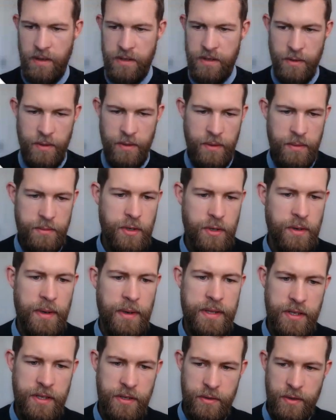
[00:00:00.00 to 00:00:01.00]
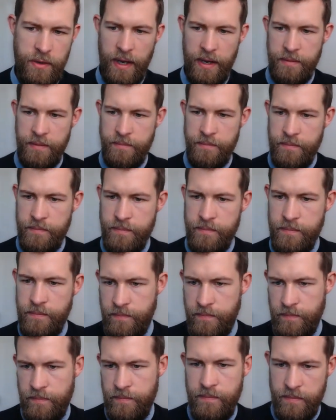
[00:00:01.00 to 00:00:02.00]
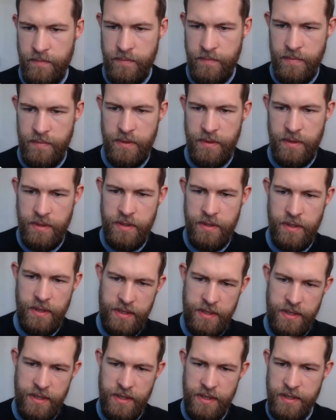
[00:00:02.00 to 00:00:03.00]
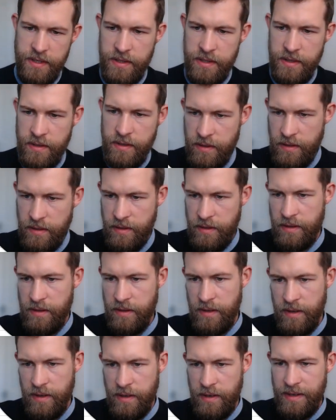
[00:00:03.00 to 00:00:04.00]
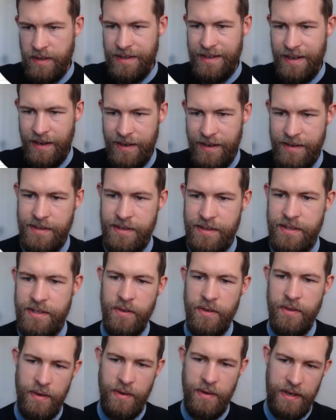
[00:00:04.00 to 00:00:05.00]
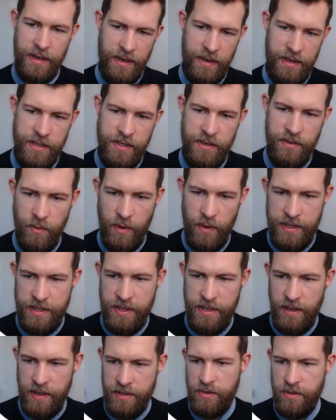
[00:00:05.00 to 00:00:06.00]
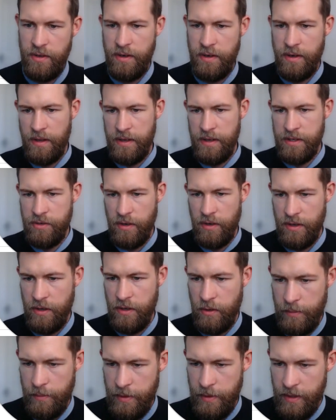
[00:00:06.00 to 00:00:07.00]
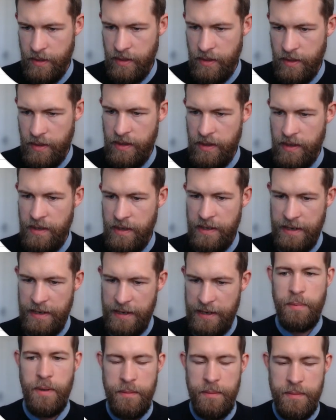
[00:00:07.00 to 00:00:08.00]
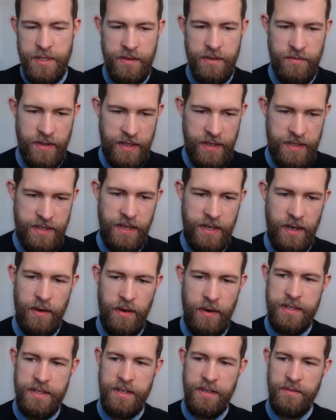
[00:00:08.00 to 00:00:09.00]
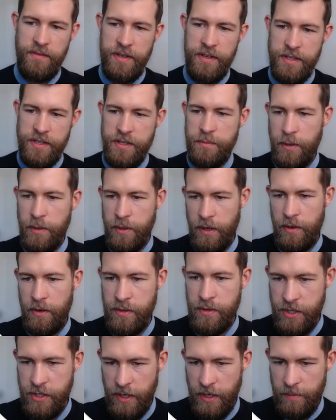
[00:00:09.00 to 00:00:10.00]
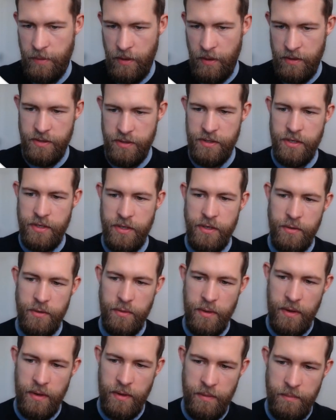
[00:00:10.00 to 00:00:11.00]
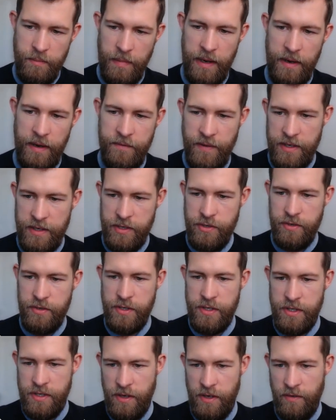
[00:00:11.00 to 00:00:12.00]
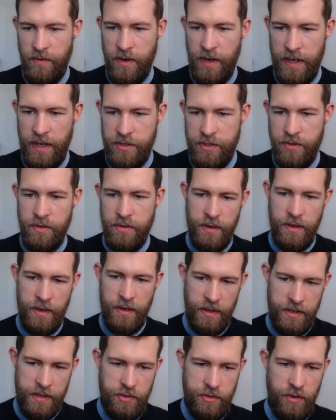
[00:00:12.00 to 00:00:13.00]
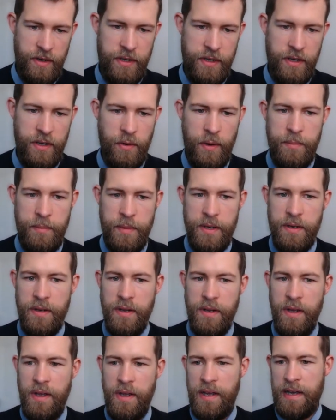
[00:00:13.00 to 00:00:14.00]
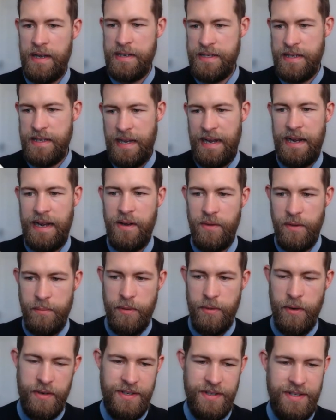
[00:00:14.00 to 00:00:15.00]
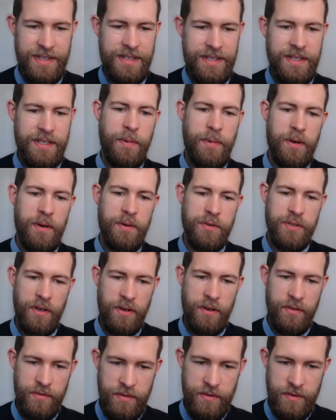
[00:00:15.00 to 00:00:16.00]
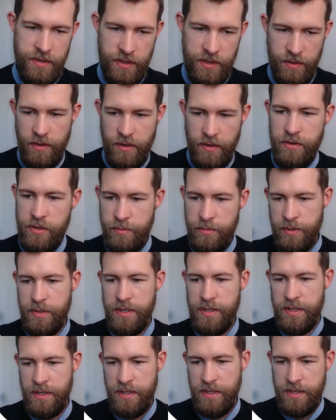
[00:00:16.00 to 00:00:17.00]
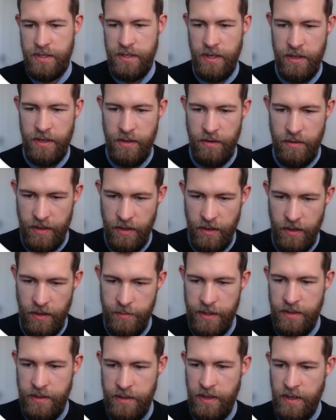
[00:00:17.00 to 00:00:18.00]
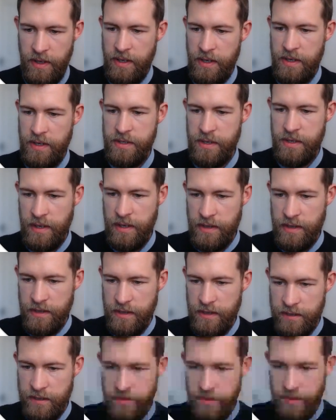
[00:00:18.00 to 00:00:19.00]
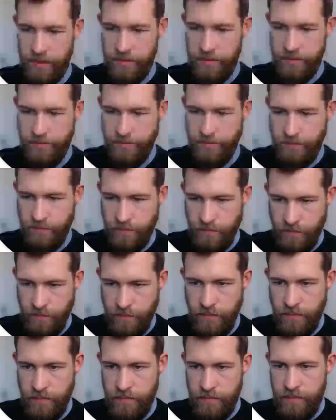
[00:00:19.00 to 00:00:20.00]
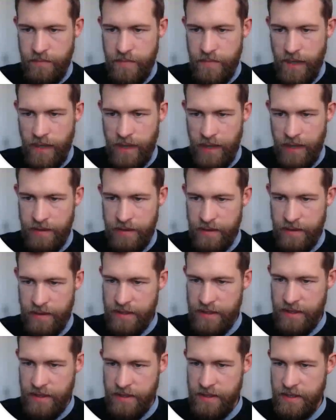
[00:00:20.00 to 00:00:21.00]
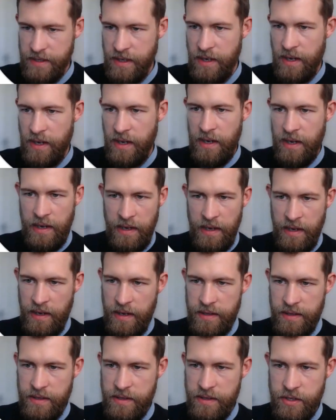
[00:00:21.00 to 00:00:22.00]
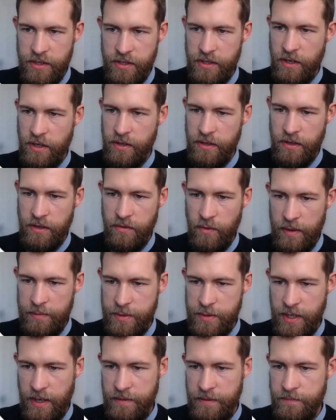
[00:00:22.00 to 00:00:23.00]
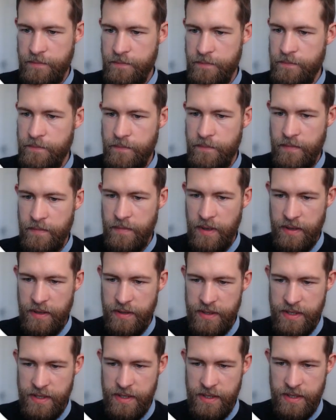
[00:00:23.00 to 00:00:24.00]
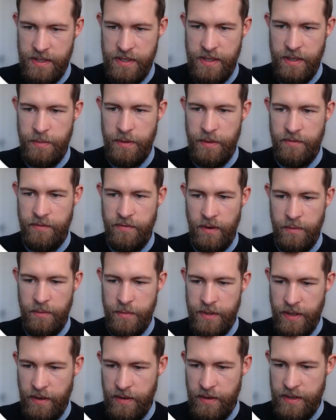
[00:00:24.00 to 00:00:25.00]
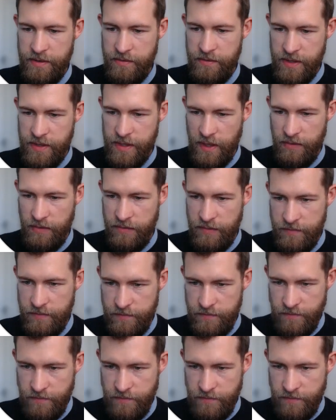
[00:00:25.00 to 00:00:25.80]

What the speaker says: So I'm talking about the UK. So this is the guidance for the regulation of waste electrical and electronic equipment. Now, the premise of this directive is to put ownership onto manufacturers of electrical and electronic equipment as to how the product is disposed of, so contributing to the circular economy. So how do they do that? Again, this is just on the Gov website, and this is a snippet from the directive itself.